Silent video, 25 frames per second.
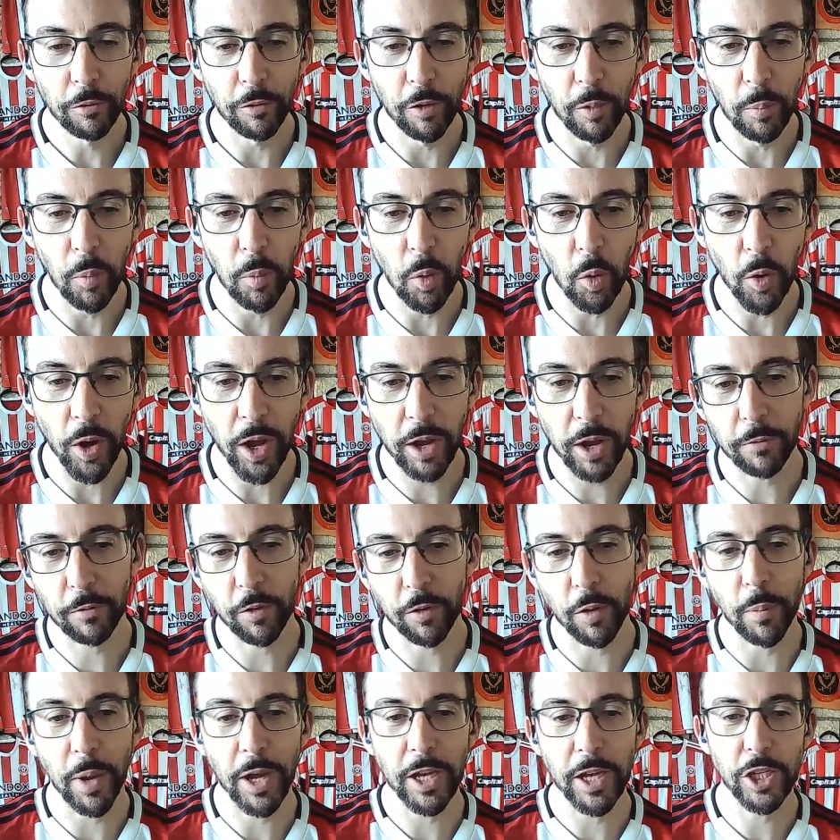for more
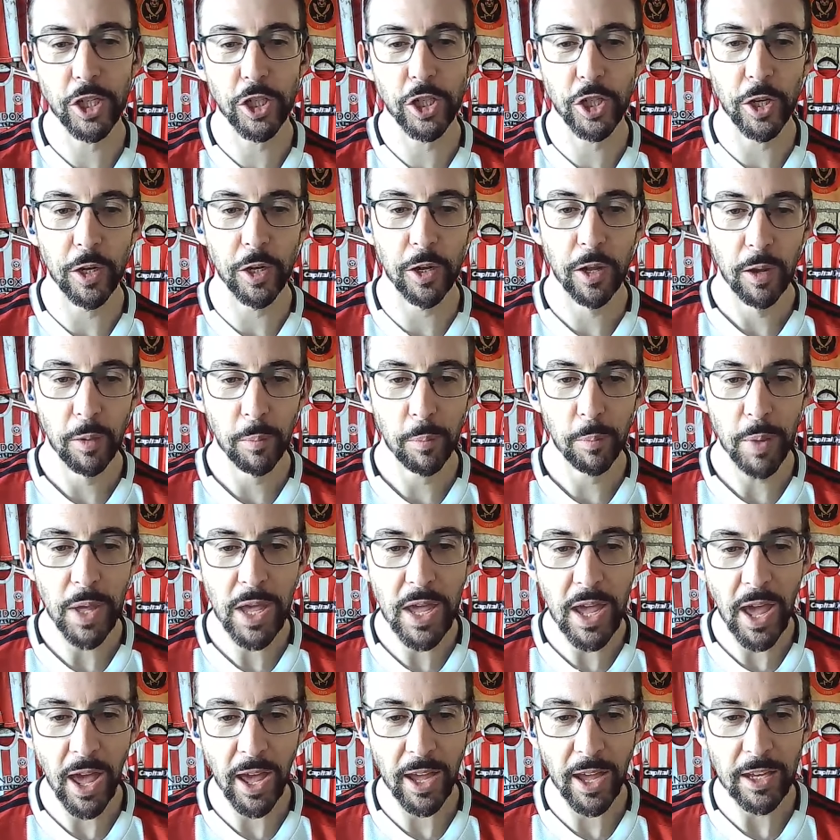information.
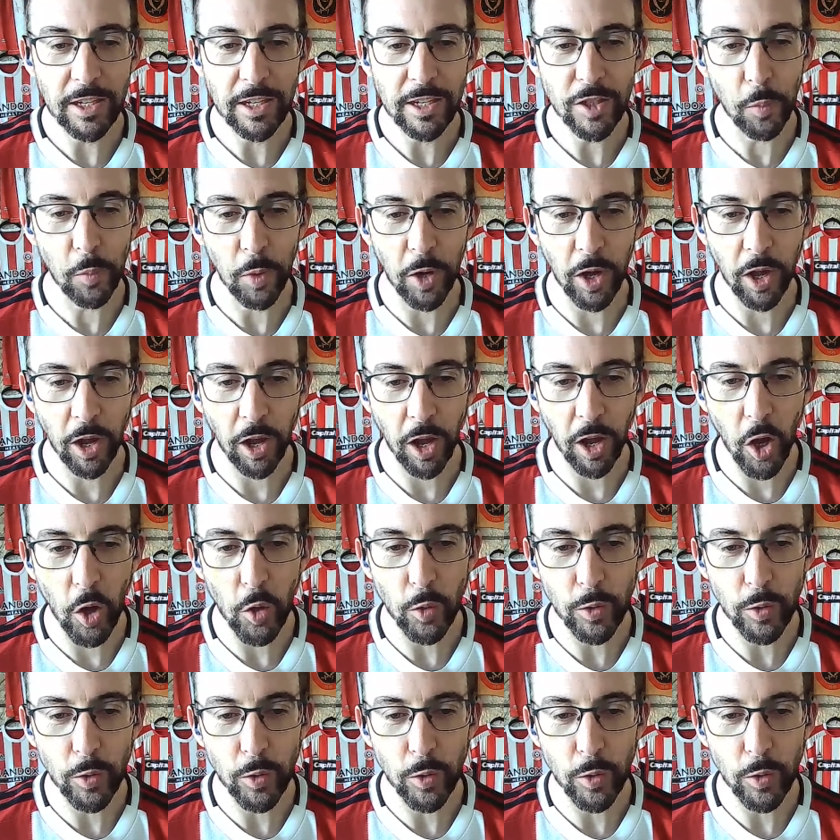PARROTPEEL.com.